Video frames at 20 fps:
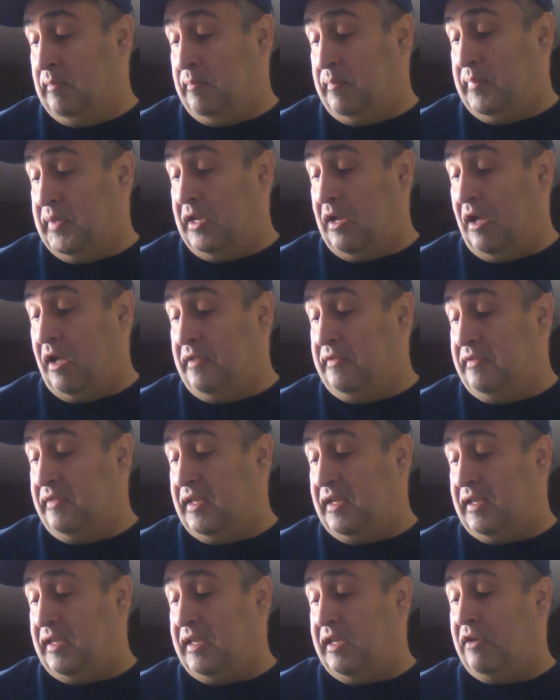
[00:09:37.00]
Beyond
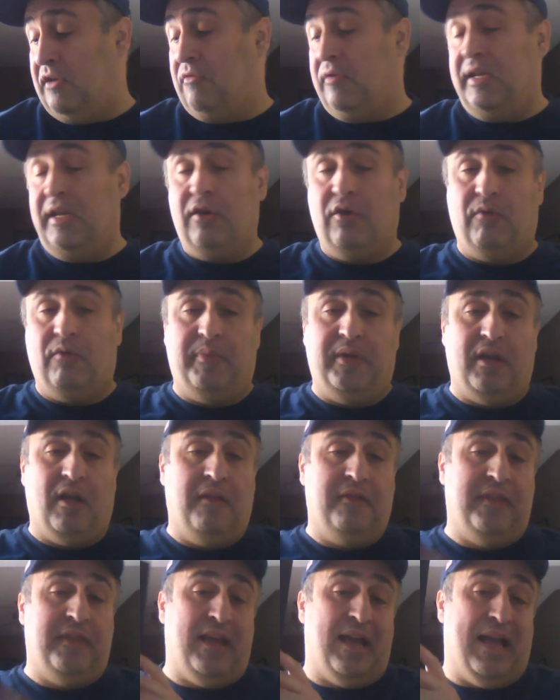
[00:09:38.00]
the Eerie or
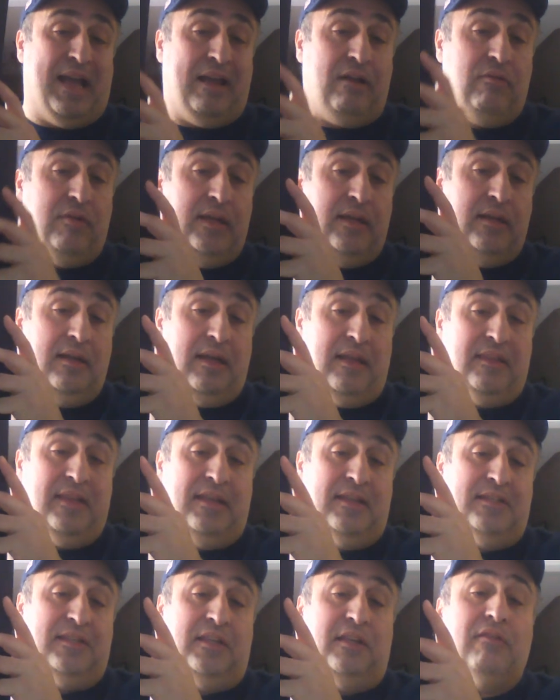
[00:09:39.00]
Beyond the Eerie. I
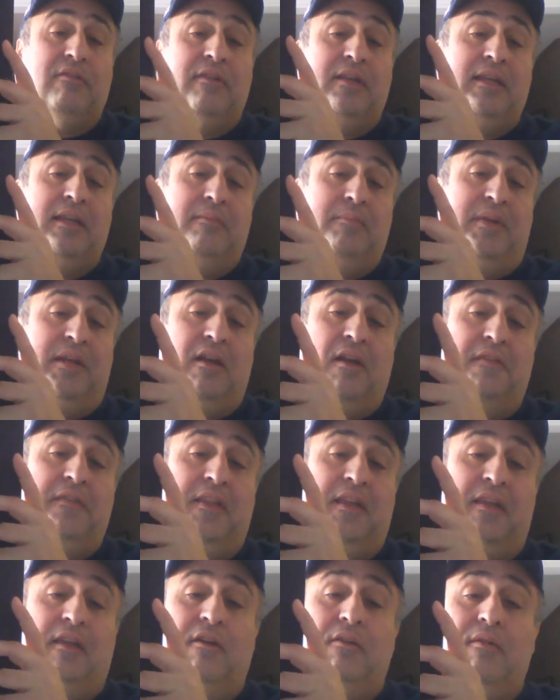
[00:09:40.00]
think it's Eerie.
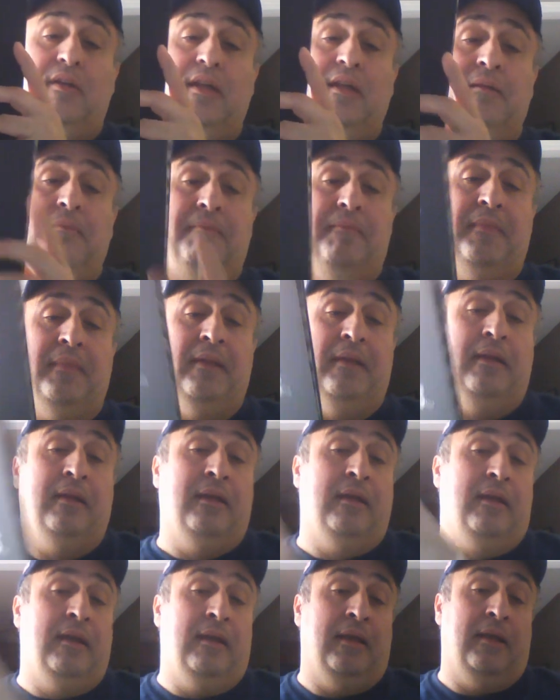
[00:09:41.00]
Beyond the Eerie.
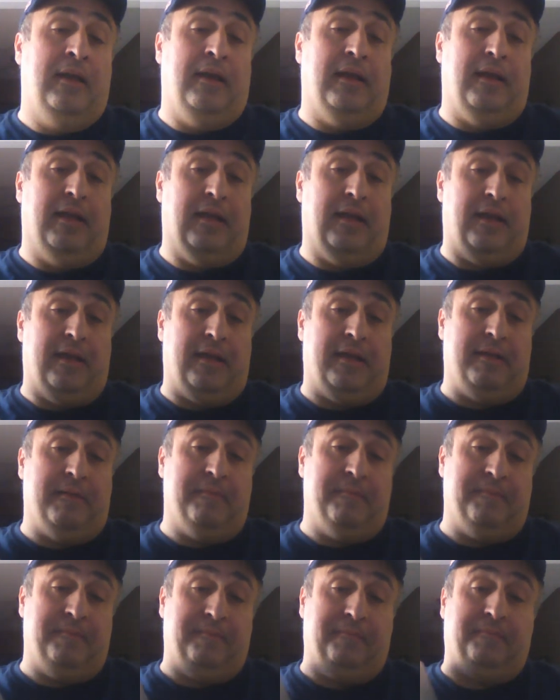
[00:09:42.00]

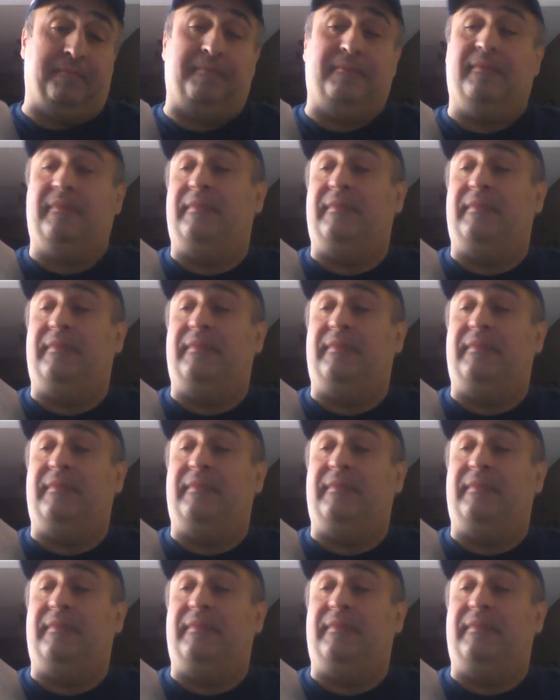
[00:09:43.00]
Um,